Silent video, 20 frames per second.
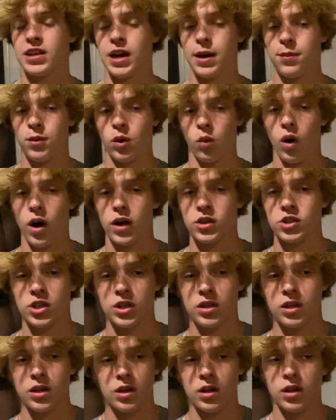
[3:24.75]
time to watch
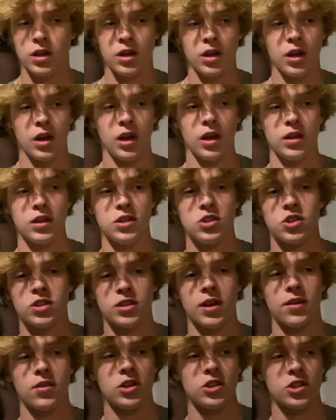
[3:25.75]
it, at least
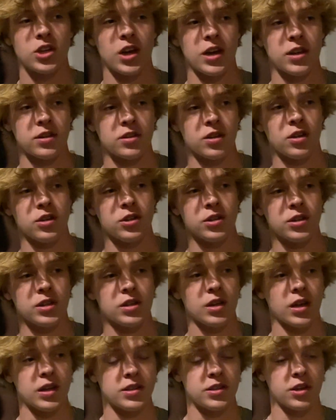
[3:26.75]
just give it a chance on your
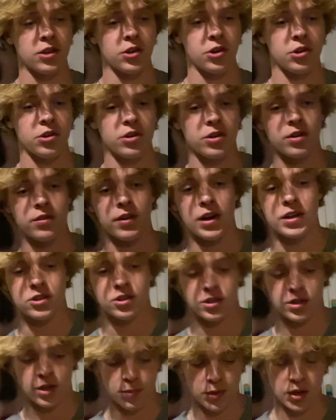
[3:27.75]
like cellular device
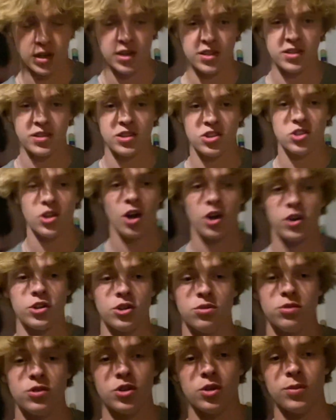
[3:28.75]
or something because it's on
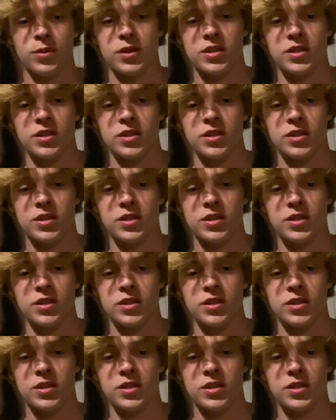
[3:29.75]
YouTube.